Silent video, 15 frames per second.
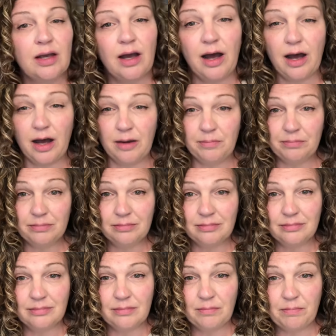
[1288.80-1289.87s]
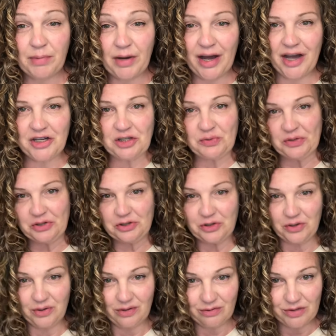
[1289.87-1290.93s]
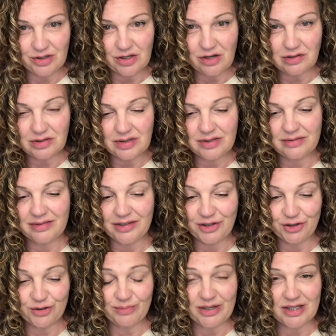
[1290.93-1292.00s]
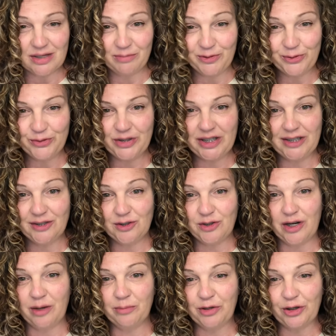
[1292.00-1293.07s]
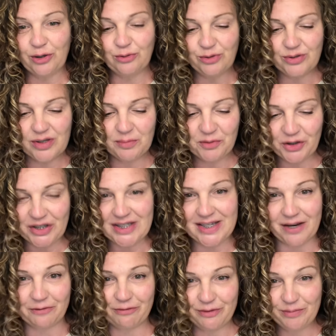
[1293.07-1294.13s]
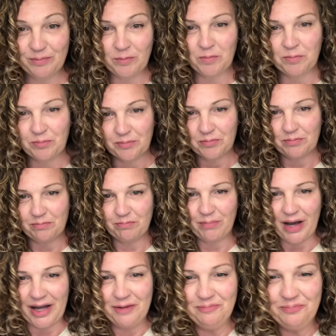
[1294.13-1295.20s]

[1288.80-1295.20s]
But I just want to show you the results. And here's my summer routine, so now I'm going to go do summery stuff. Bye.